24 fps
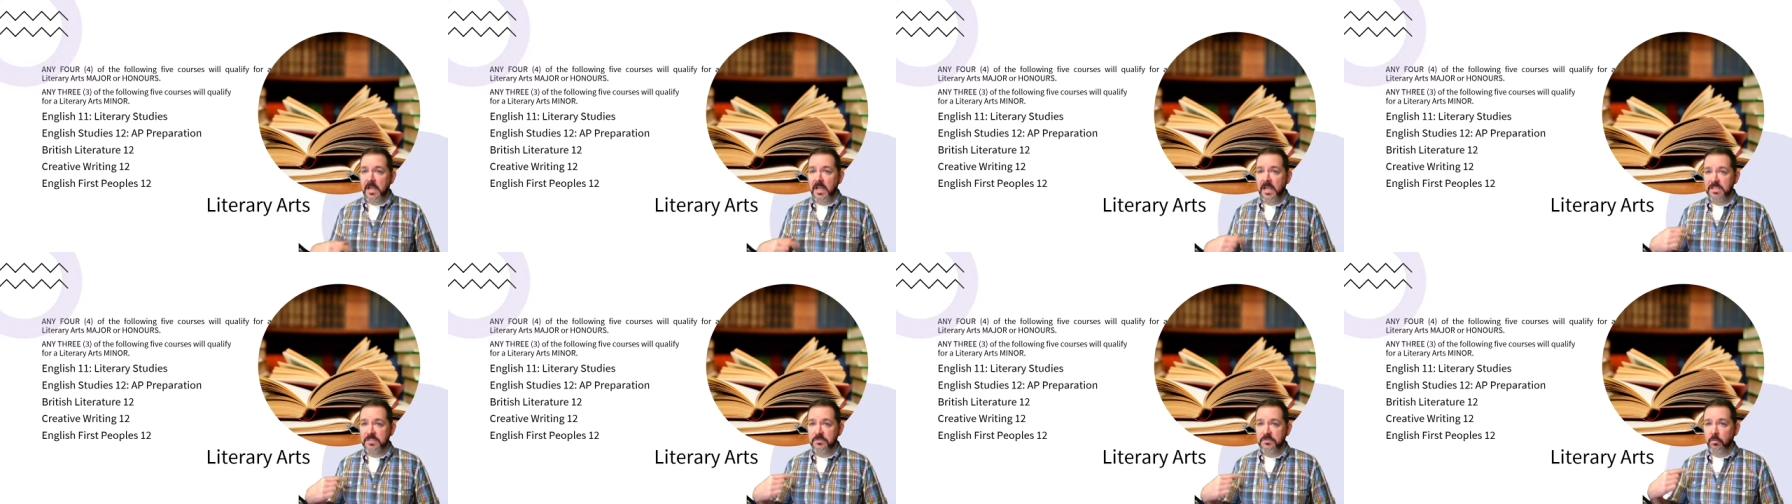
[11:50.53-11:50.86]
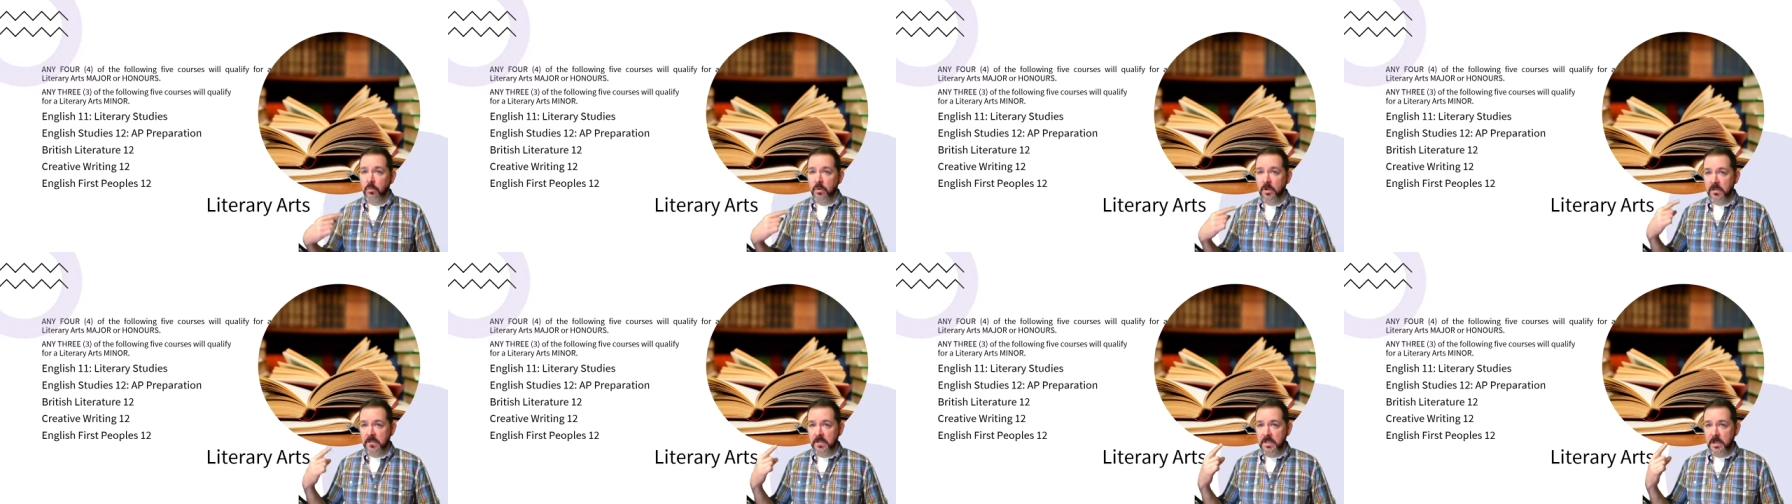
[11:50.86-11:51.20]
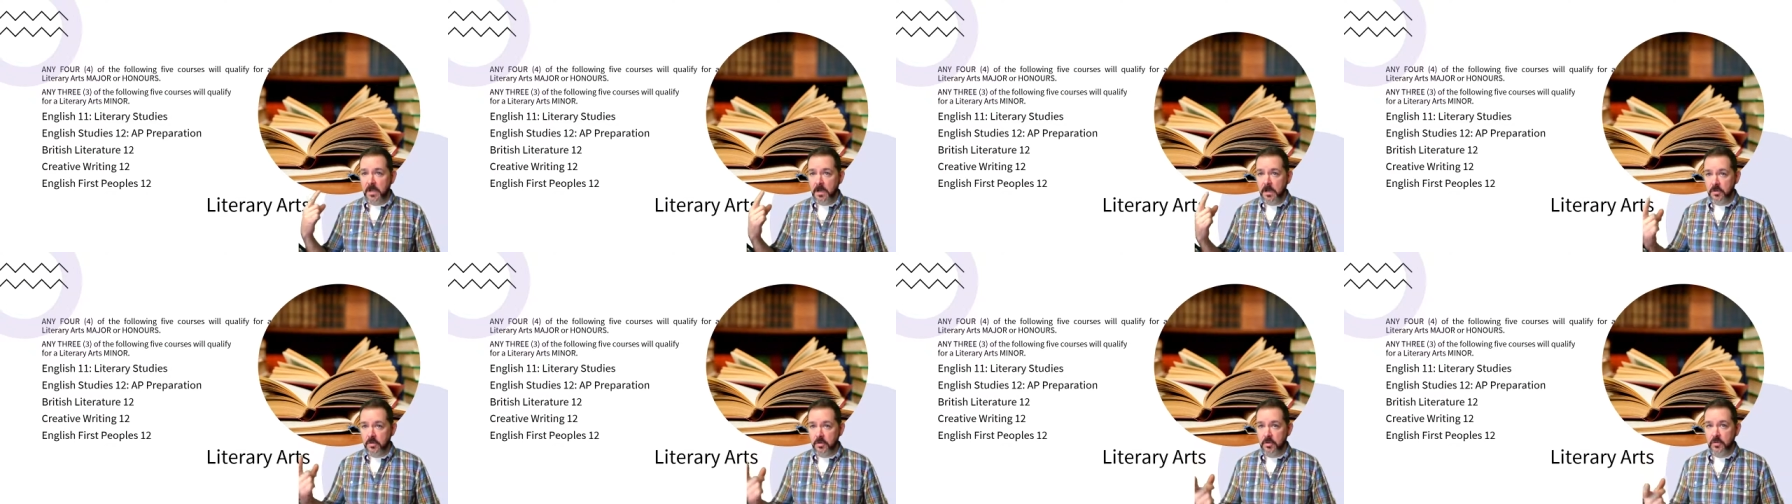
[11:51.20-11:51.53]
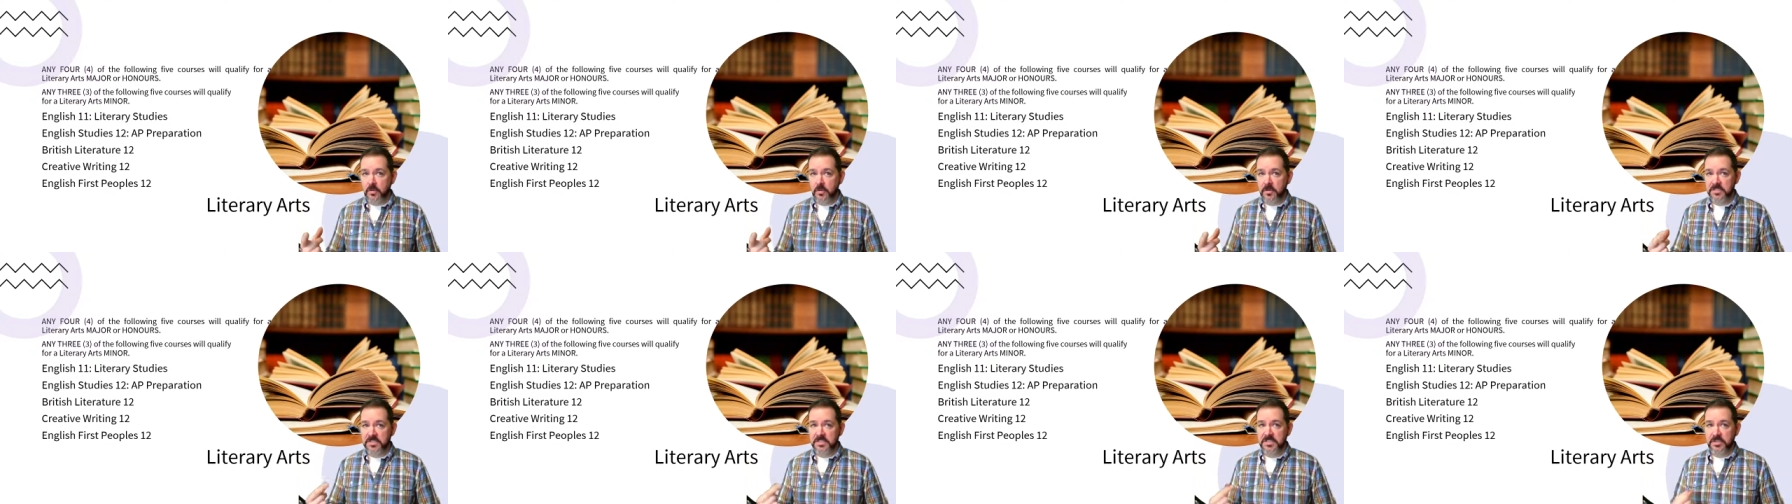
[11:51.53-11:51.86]
as one of the other
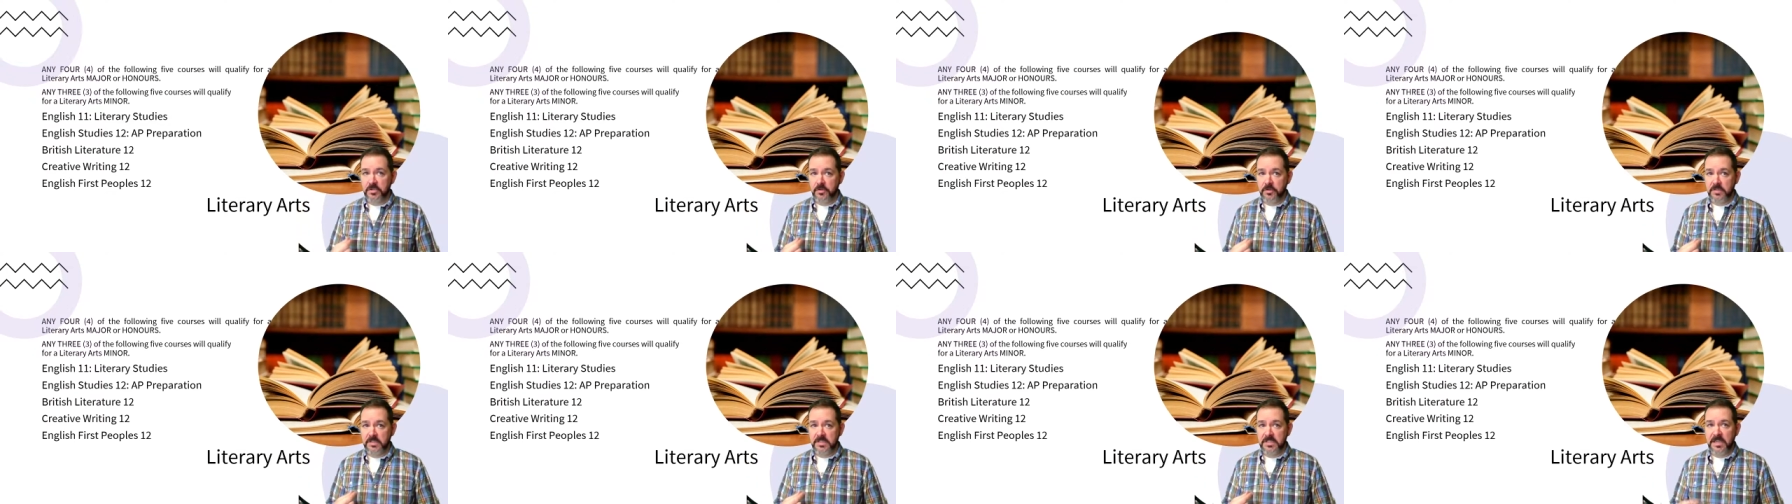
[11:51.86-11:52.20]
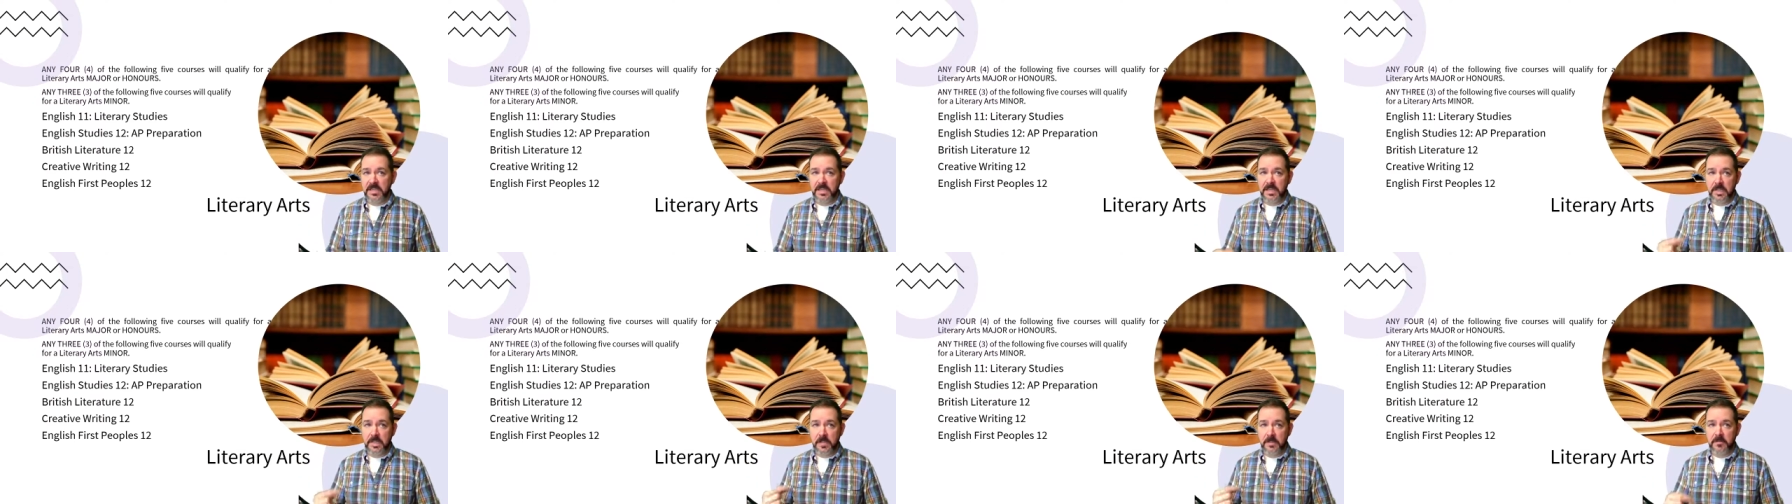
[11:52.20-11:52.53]
courses you could take,